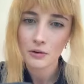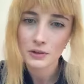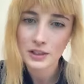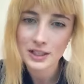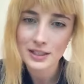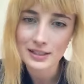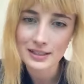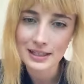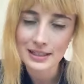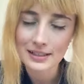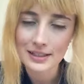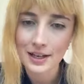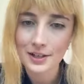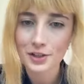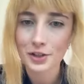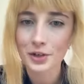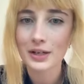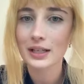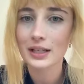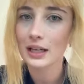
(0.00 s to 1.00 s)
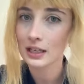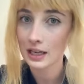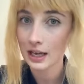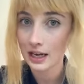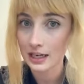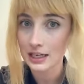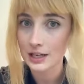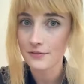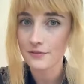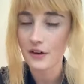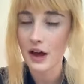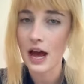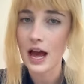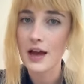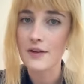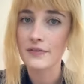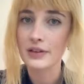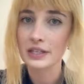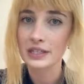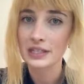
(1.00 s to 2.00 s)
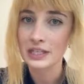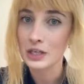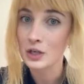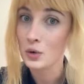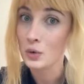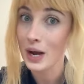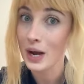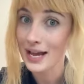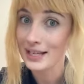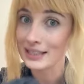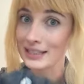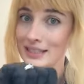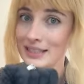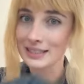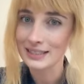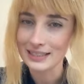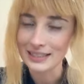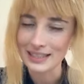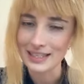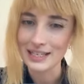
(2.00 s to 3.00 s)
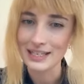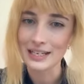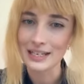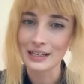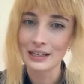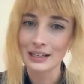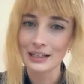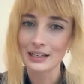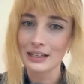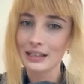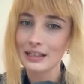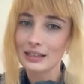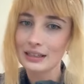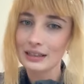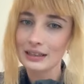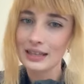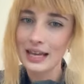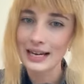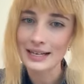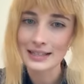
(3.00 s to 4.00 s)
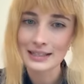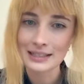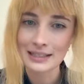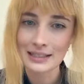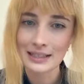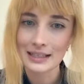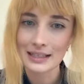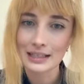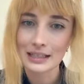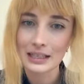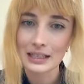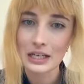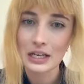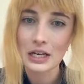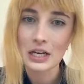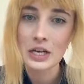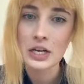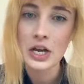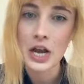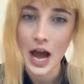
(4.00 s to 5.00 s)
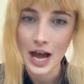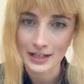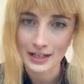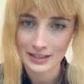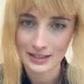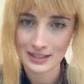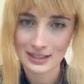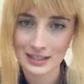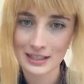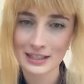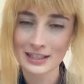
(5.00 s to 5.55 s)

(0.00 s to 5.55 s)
which is 685 USD that is nuts.